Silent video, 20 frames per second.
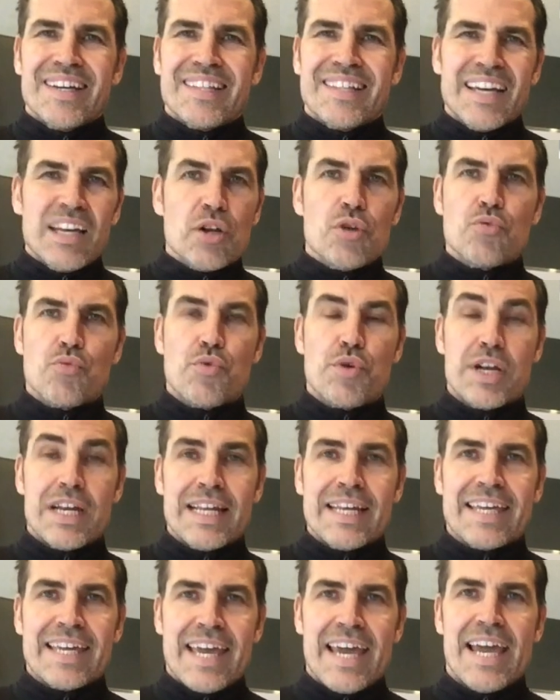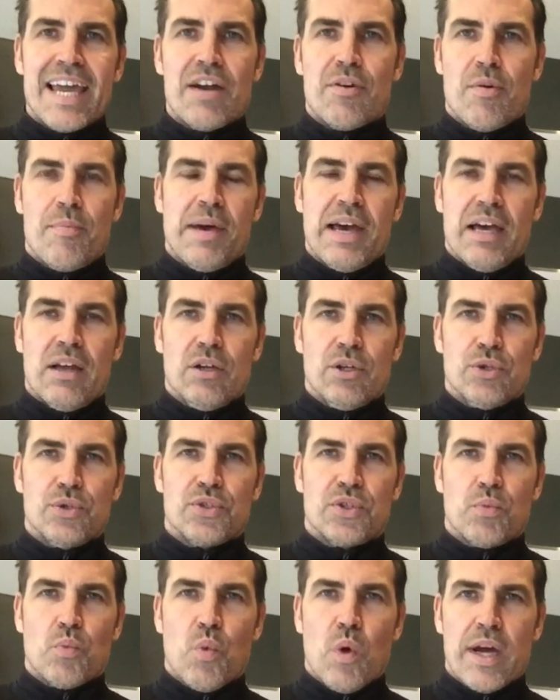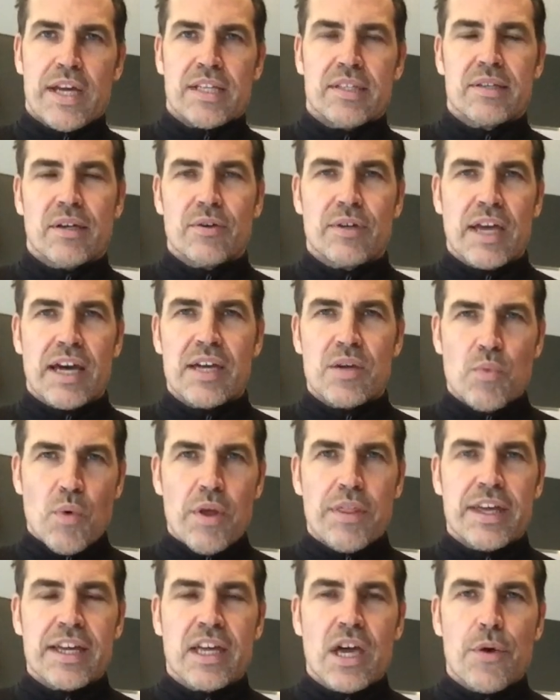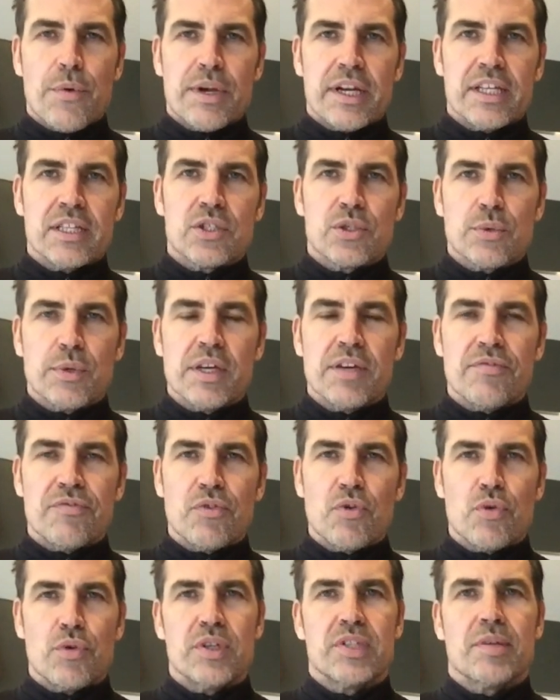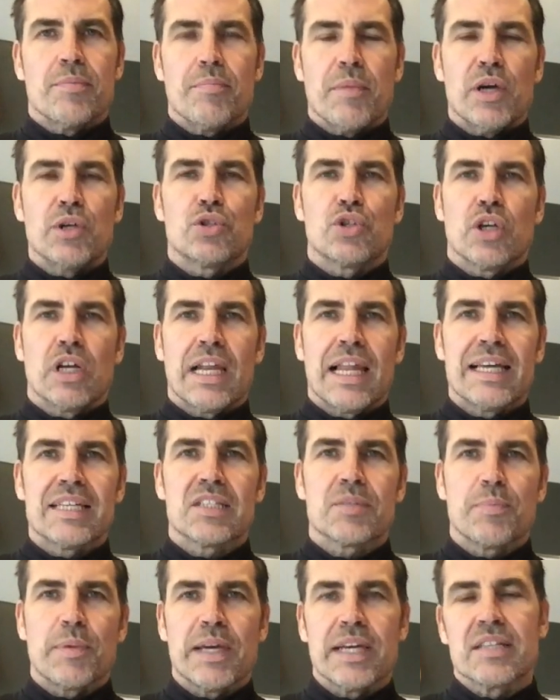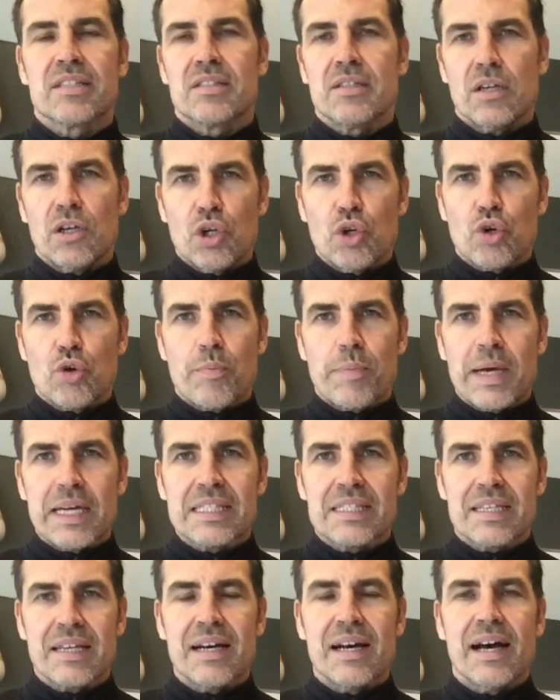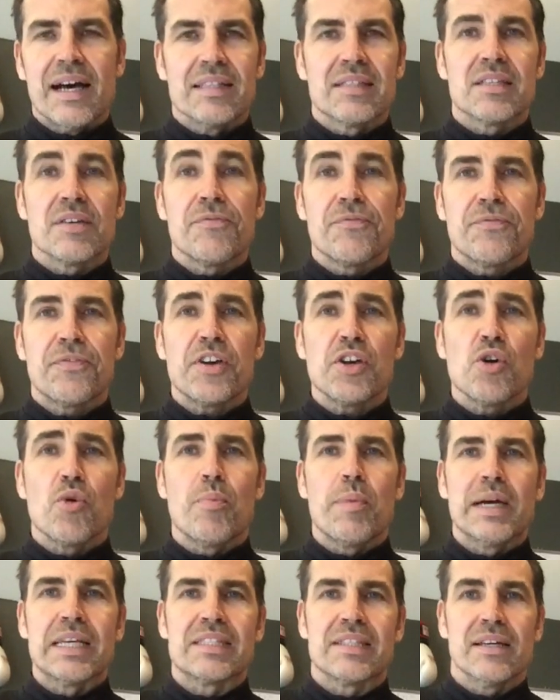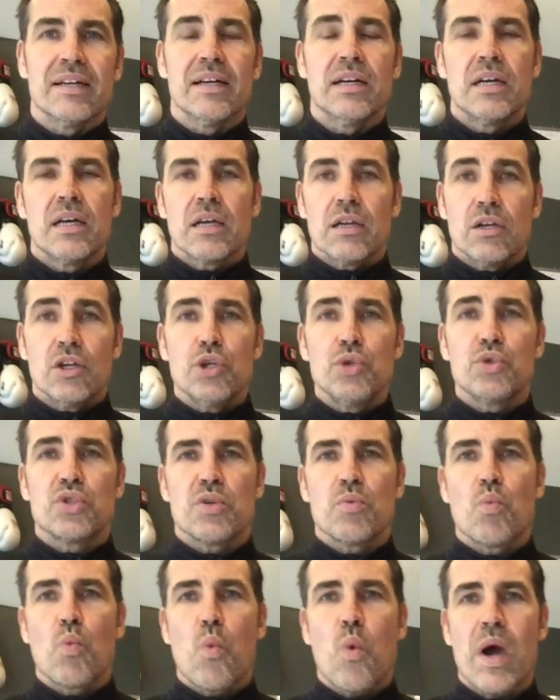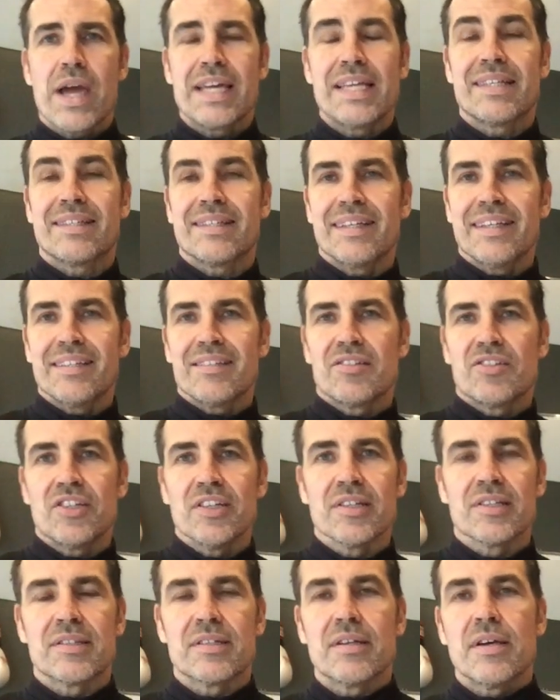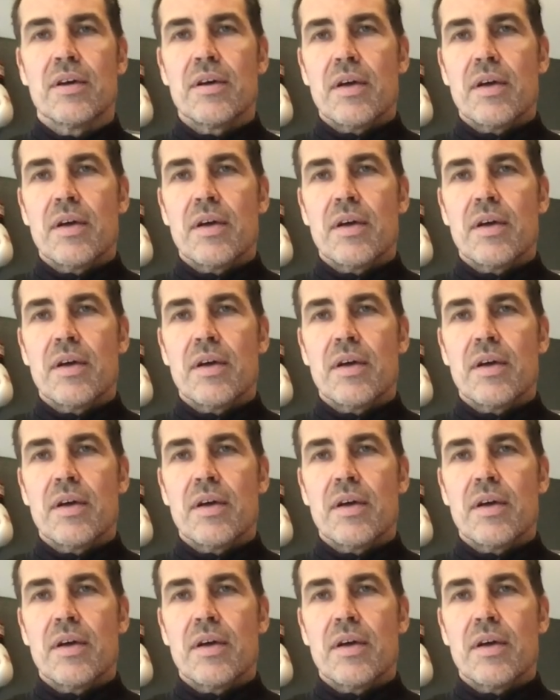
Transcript: they don't really care about losing weight, okay? What they're going into it for is emotional aspects, to look better and to feel better. Losing weight is just